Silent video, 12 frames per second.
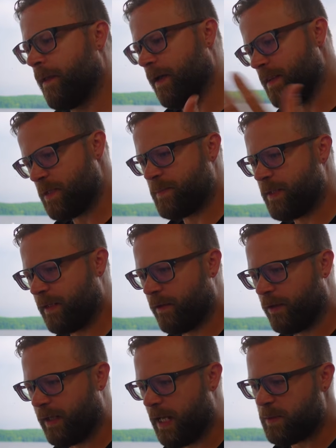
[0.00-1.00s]
In this
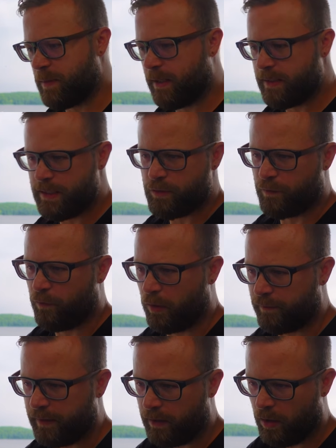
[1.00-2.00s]
particular case, because these are 4
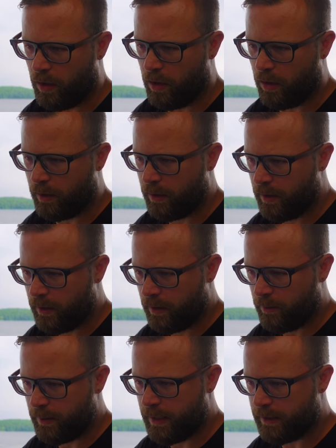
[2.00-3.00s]
feet long,
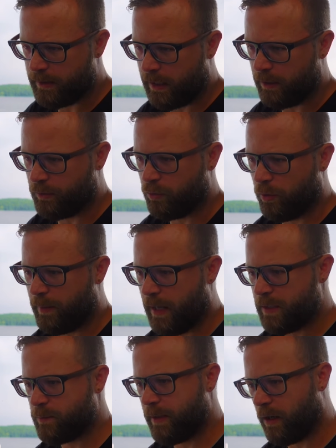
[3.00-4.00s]
we hit tile
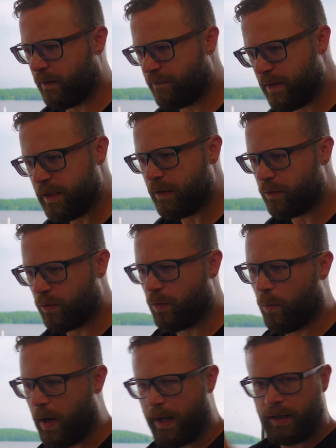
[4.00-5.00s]
toolpaths. We are feeding through the
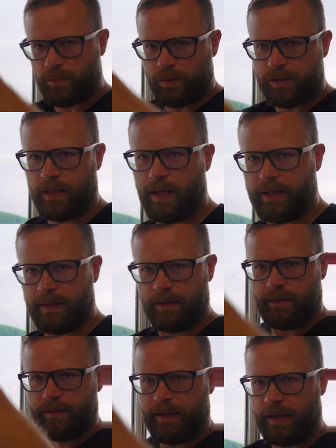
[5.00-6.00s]
Y because we're sliding
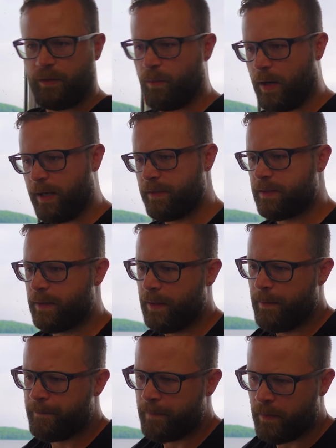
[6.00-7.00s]
lengthwise.
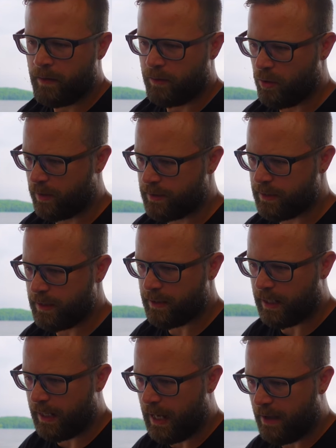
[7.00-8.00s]
You can see
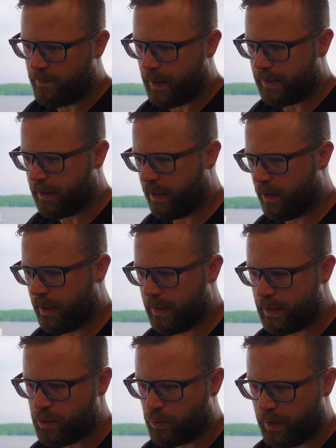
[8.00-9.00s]
that I have my tile height
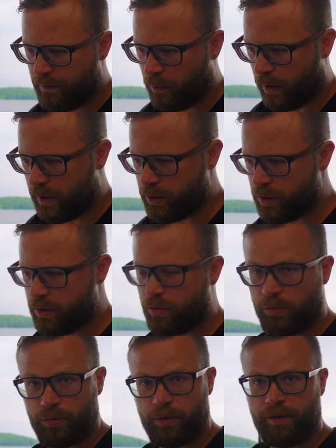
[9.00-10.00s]
as 24 inches,
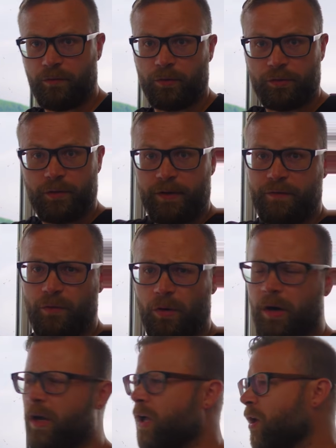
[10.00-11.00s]
so 24 and
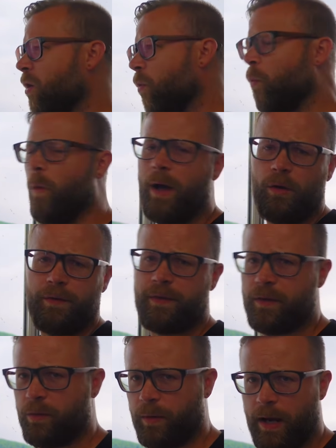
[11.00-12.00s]
24, well
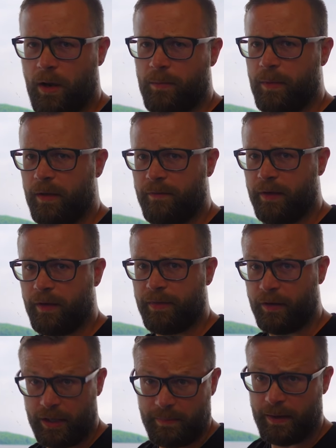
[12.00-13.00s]
within the realm of a
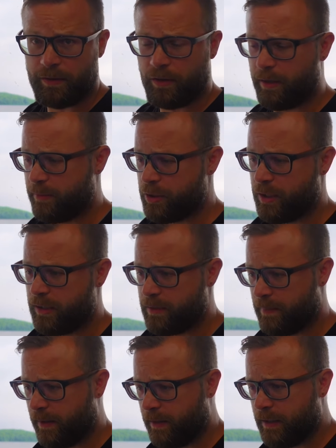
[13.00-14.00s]
30 by 30 machine's
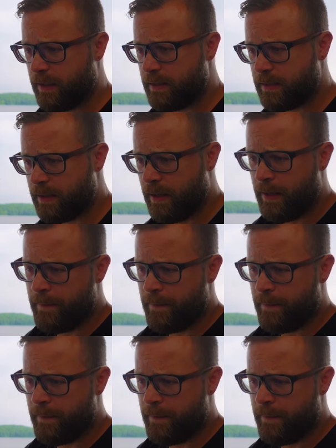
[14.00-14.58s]
abilities.